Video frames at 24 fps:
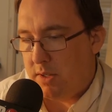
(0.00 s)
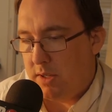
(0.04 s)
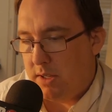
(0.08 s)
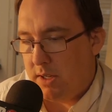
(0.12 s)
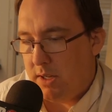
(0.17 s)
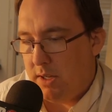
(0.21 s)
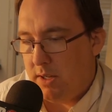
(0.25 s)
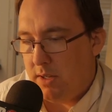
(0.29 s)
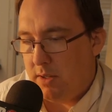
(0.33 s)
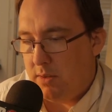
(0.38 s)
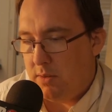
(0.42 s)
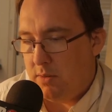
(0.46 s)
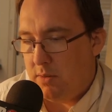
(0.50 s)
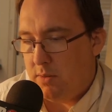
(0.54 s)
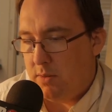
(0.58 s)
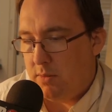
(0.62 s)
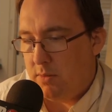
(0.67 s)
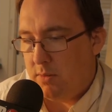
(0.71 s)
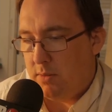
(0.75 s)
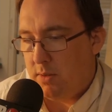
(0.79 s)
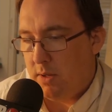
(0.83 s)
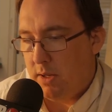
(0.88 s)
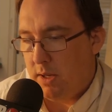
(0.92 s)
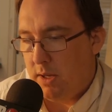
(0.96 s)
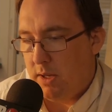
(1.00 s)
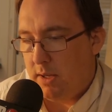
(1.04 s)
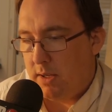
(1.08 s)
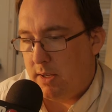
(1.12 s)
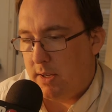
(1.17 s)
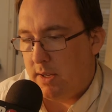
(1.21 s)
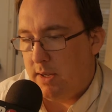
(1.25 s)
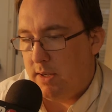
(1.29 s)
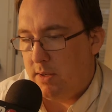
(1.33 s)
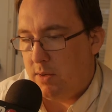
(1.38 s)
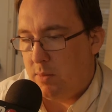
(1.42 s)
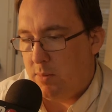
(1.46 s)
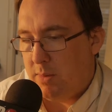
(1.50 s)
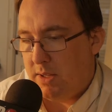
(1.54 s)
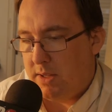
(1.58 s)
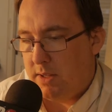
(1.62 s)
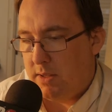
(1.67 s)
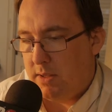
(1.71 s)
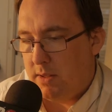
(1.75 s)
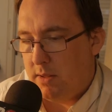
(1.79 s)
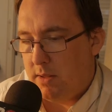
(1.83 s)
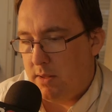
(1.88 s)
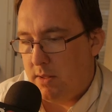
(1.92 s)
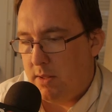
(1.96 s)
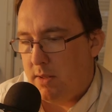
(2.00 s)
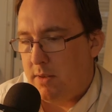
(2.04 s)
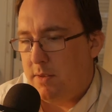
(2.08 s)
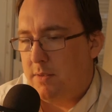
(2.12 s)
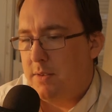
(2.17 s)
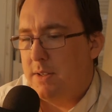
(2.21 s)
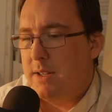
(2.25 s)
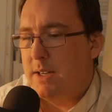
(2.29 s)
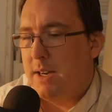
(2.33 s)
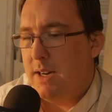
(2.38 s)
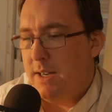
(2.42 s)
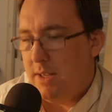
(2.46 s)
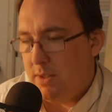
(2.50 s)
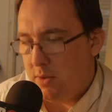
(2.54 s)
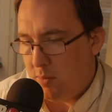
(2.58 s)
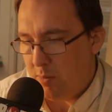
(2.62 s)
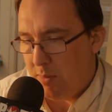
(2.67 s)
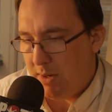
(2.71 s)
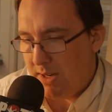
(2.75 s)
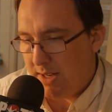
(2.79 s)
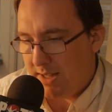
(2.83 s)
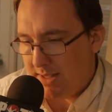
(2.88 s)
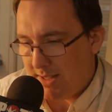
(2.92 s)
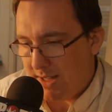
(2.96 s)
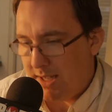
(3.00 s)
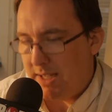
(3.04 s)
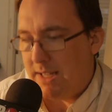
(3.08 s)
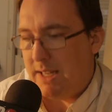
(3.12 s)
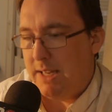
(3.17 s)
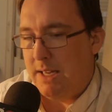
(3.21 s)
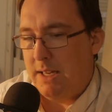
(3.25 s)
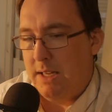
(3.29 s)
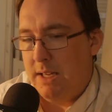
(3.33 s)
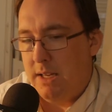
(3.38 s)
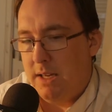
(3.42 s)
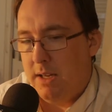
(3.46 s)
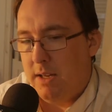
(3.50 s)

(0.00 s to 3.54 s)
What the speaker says: Kaikomagatake,